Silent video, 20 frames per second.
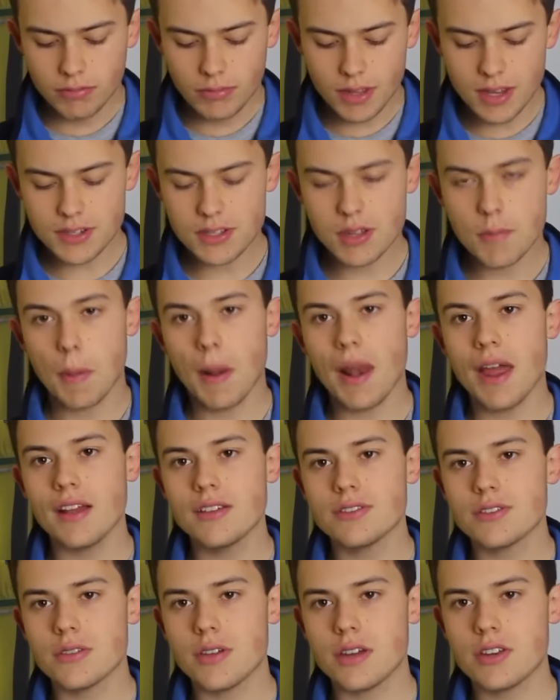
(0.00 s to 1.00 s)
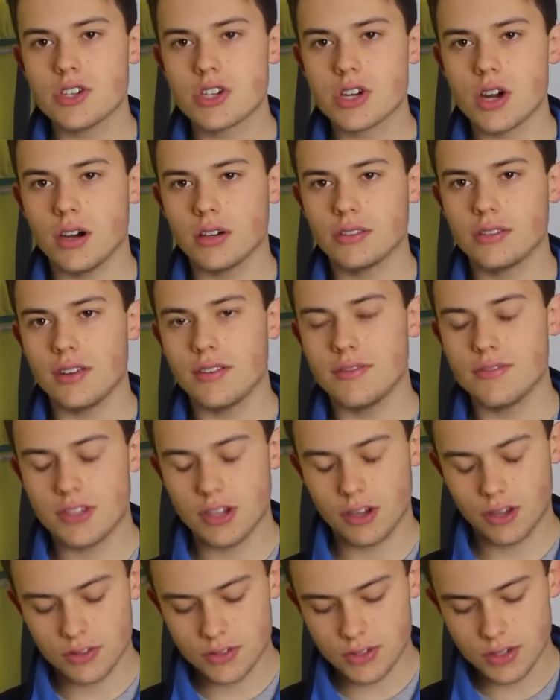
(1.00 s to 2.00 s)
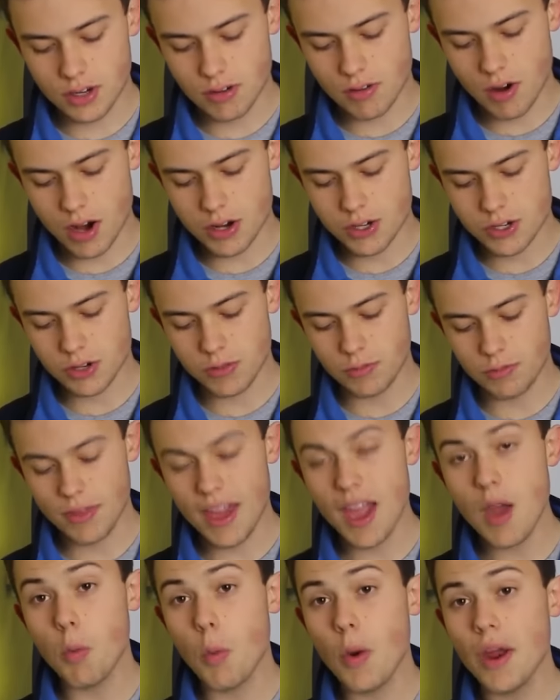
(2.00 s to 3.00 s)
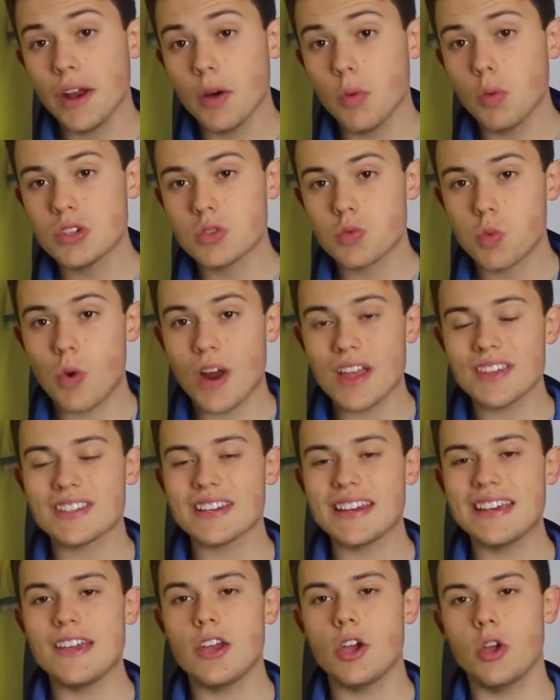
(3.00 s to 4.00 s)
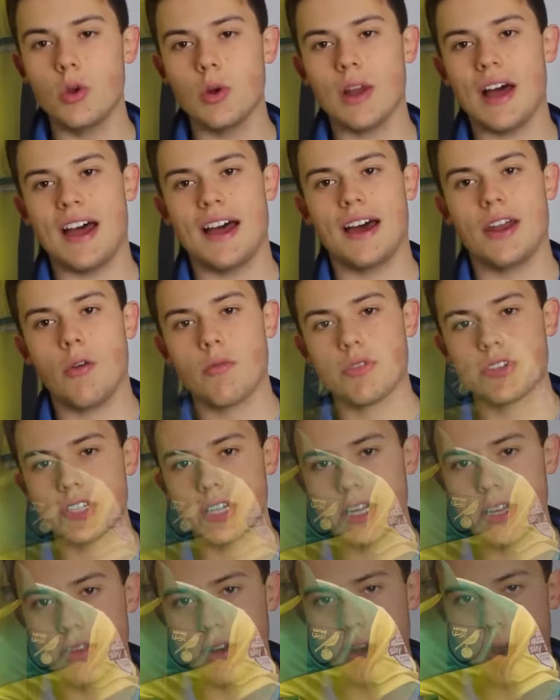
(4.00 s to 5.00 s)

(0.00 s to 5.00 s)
these are the players that they chucked into consideration. Their winner was Wesley Hoolahan, obviously